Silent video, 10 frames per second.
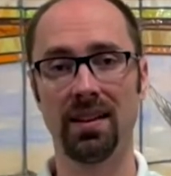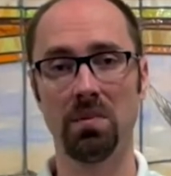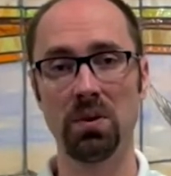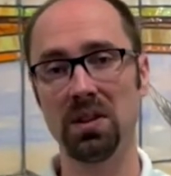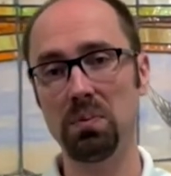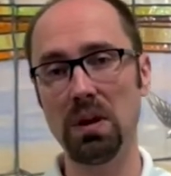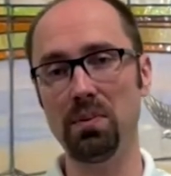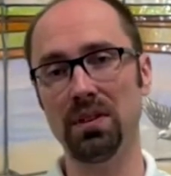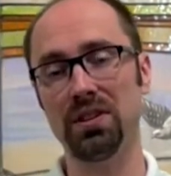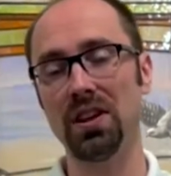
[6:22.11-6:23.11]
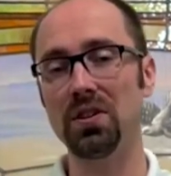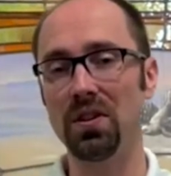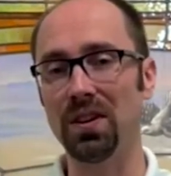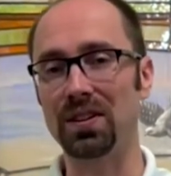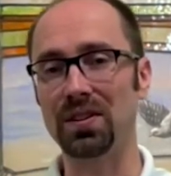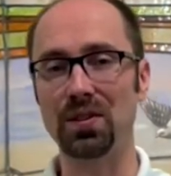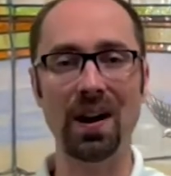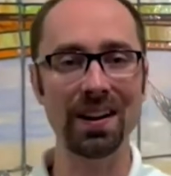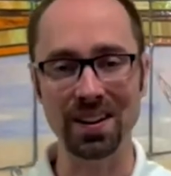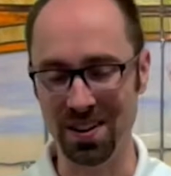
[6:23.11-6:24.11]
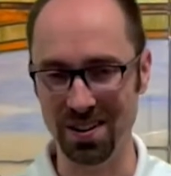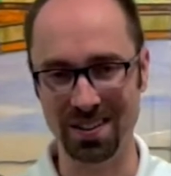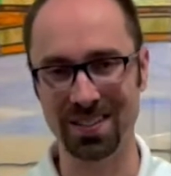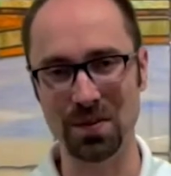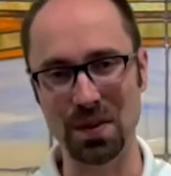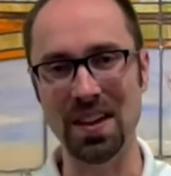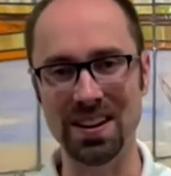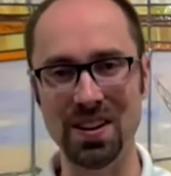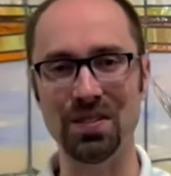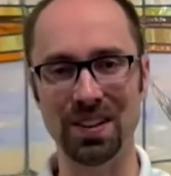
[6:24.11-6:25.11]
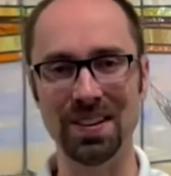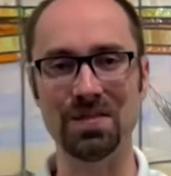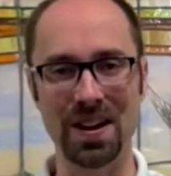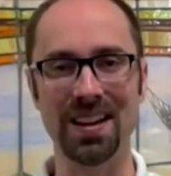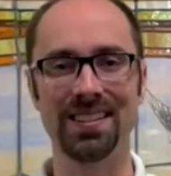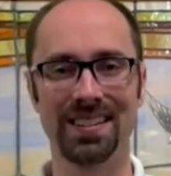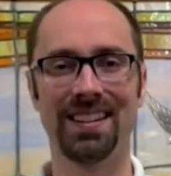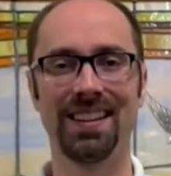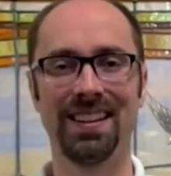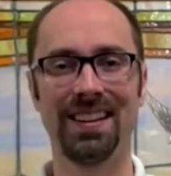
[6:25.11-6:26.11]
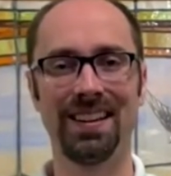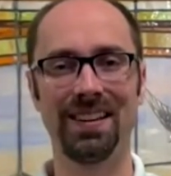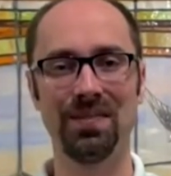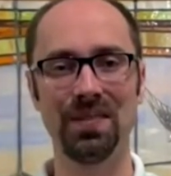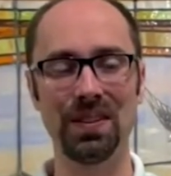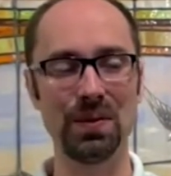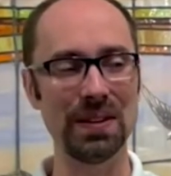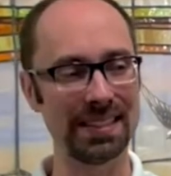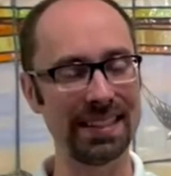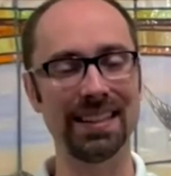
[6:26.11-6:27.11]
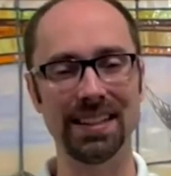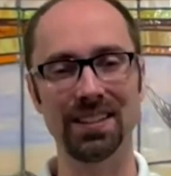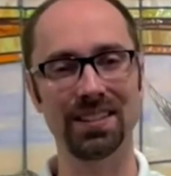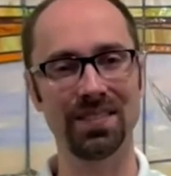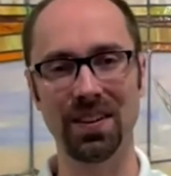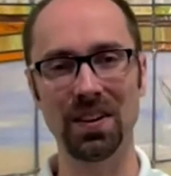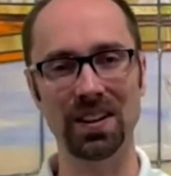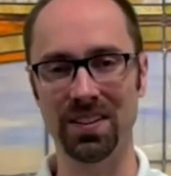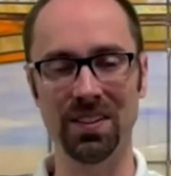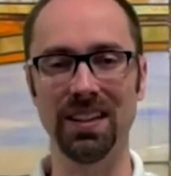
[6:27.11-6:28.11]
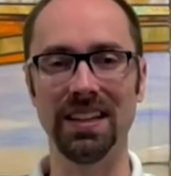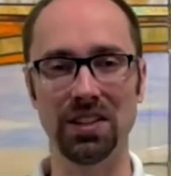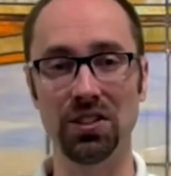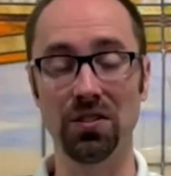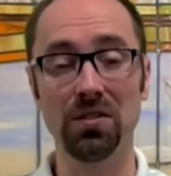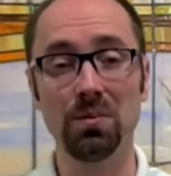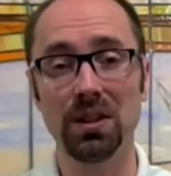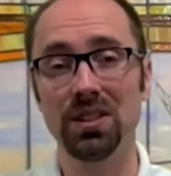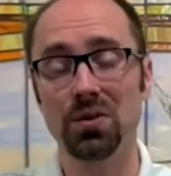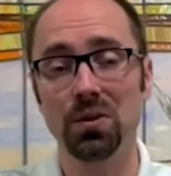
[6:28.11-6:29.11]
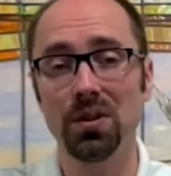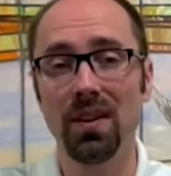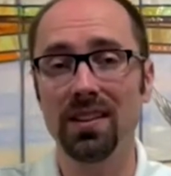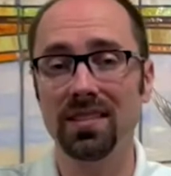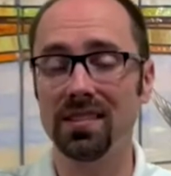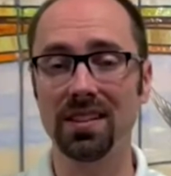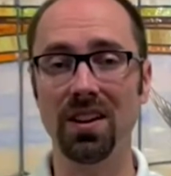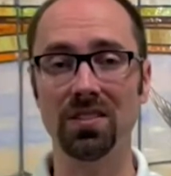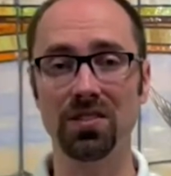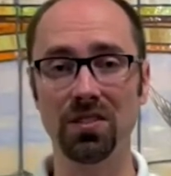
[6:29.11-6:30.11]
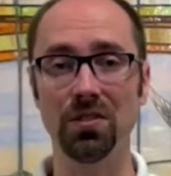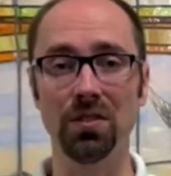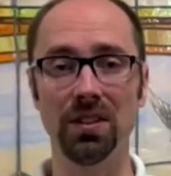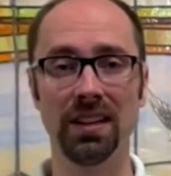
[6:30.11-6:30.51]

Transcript: Because people in general are crankier when they don't get rest. We see this very clearly in children, but it's true of us as adults too.